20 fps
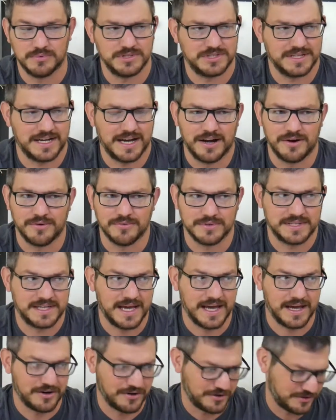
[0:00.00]
which I don't
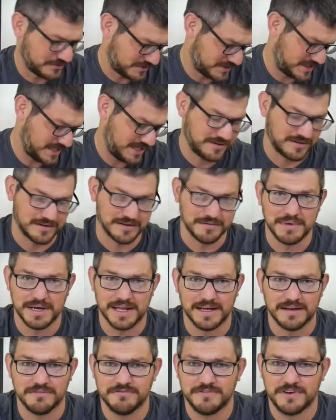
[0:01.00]
care, you'll see here in a
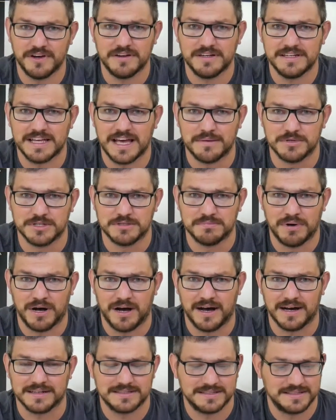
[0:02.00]
minute. Very damaged
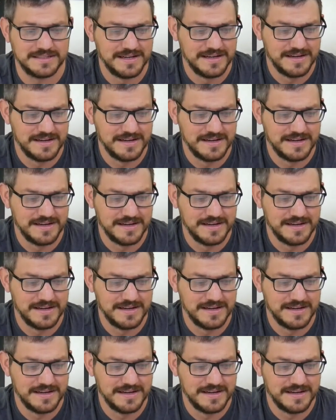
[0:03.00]
box,